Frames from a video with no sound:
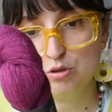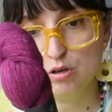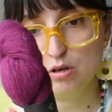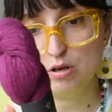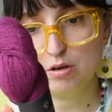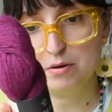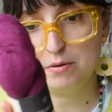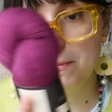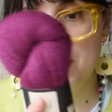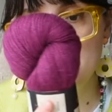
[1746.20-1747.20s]

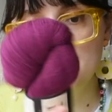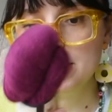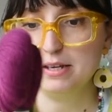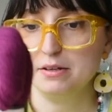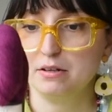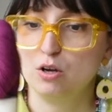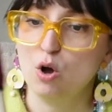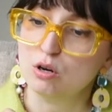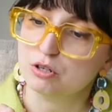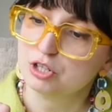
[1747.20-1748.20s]
the
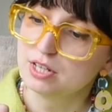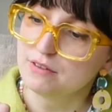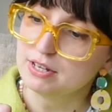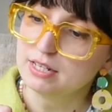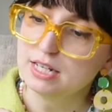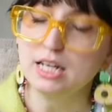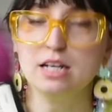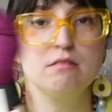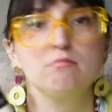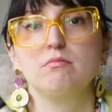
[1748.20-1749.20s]
color
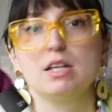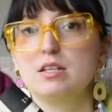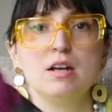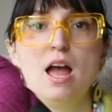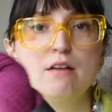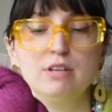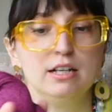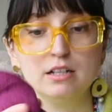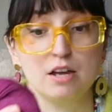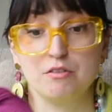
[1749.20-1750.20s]
17, doesn't have
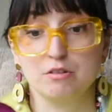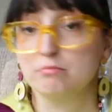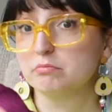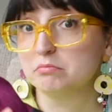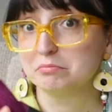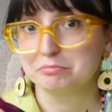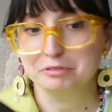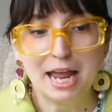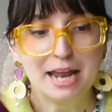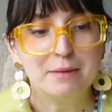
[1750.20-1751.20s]
like another
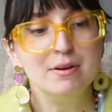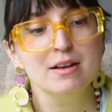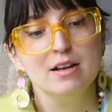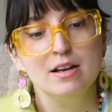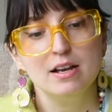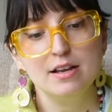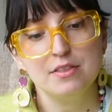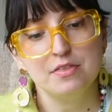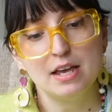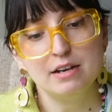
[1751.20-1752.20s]
name.
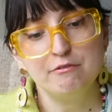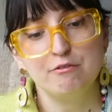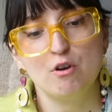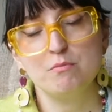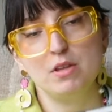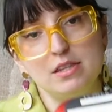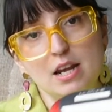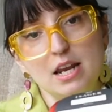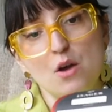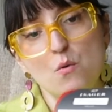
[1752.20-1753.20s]
And then from the
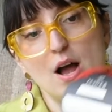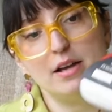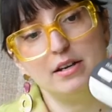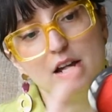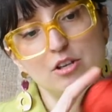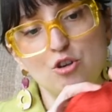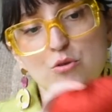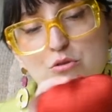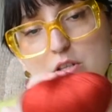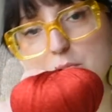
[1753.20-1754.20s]
301 I
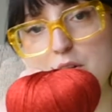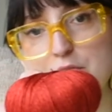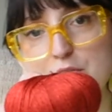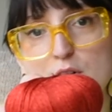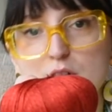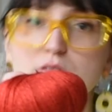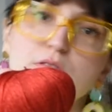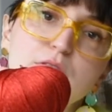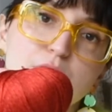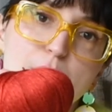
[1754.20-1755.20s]
chose this beautiful
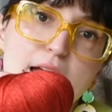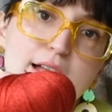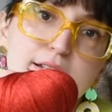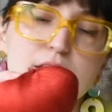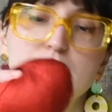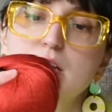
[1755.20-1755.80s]
red